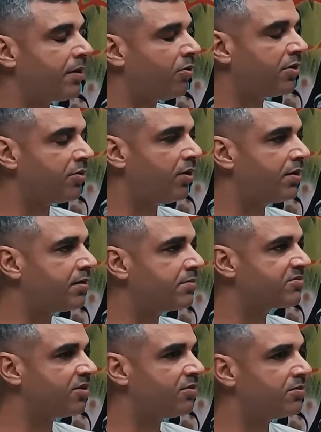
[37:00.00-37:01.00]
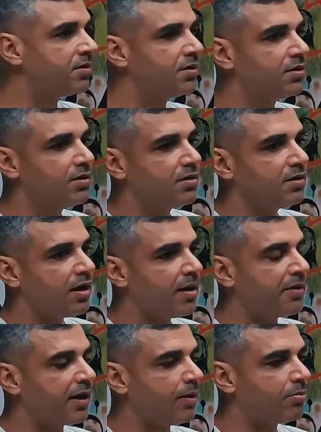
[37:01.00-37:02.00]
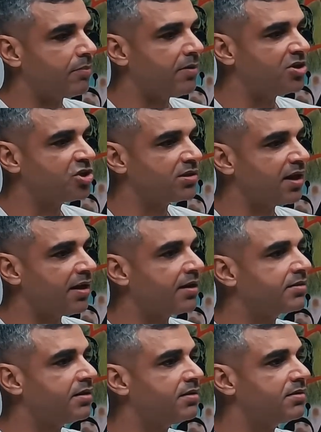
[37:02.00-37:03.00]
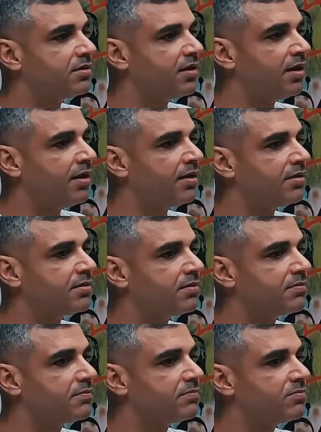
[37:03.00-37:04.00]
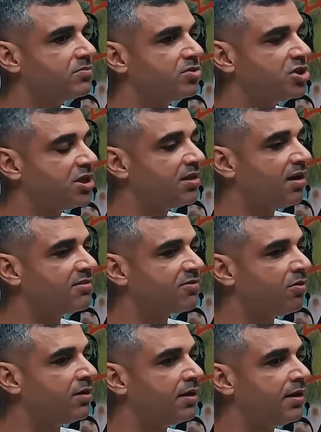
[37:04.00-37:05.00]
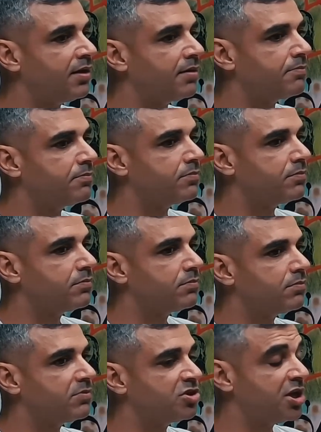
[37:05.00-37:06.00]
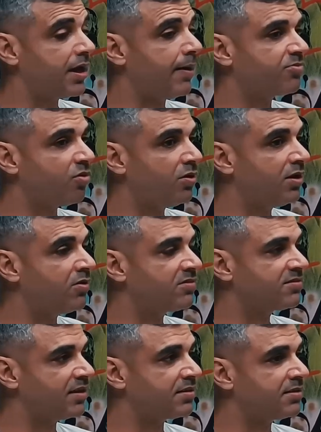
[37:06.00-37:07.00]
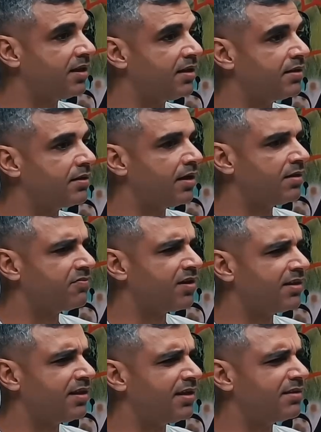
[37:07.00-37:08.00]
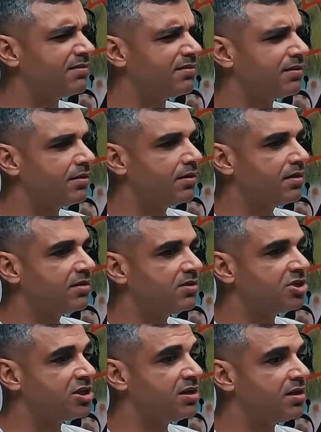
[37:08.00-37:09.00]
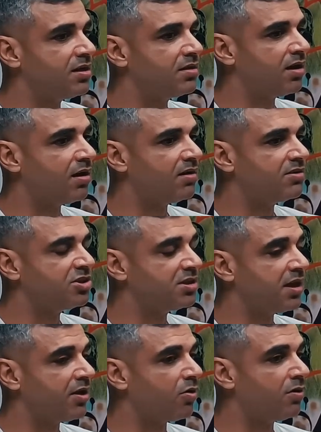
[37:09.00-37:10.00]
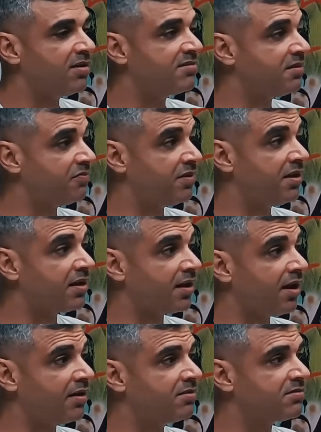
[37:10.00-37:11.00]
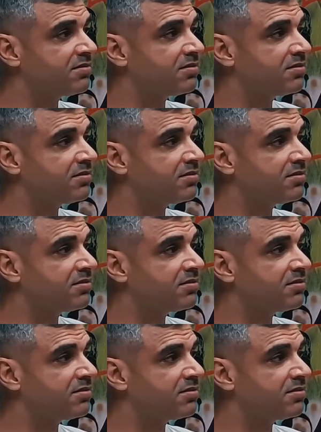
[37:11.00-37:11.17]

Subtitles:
only one. So I became the managing director, and she comes only on Saturday and Friday. She take only severe clients.